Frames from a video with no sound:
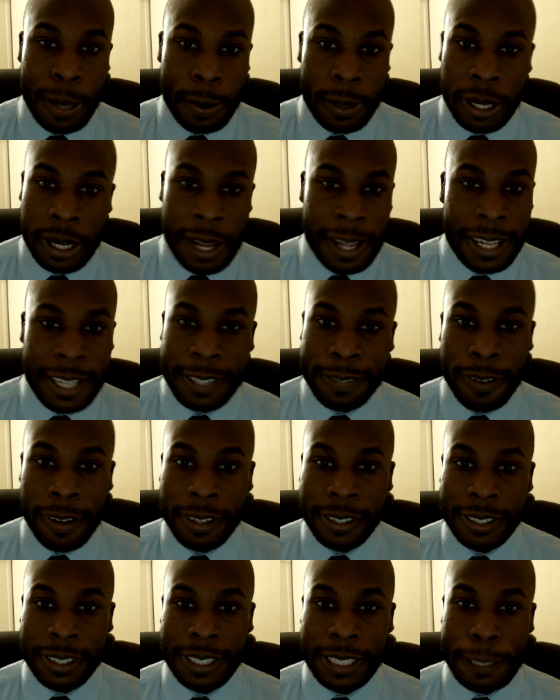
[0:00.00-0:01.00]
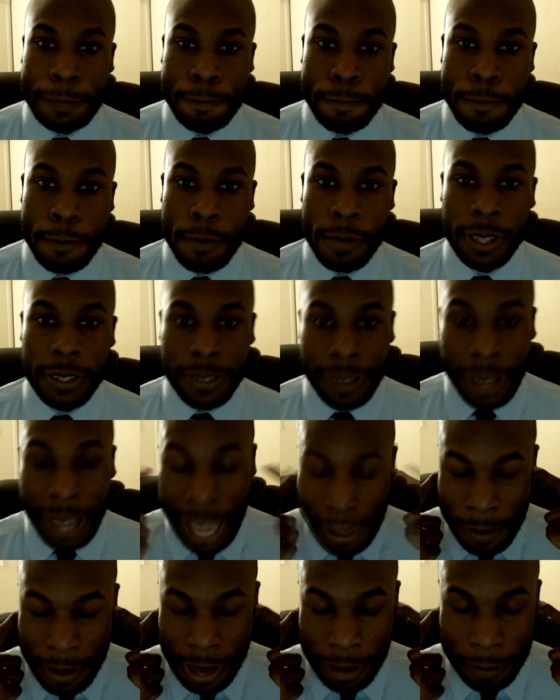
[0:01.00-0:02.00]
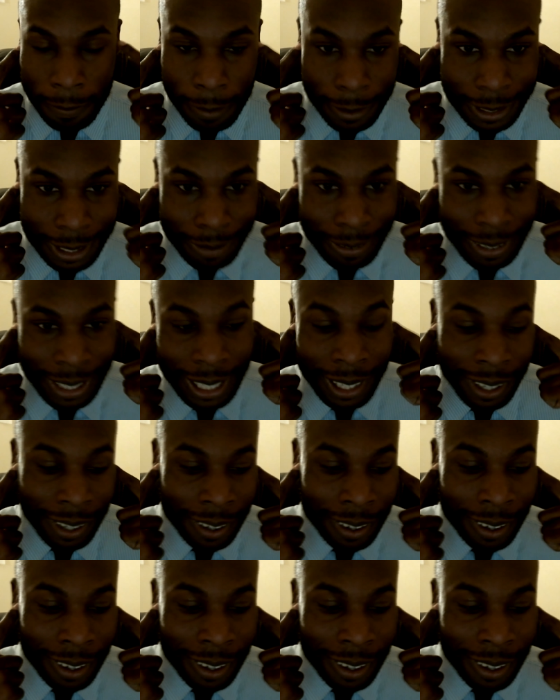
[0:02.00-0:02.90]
I just fall asleep. So I have headphones in my ear,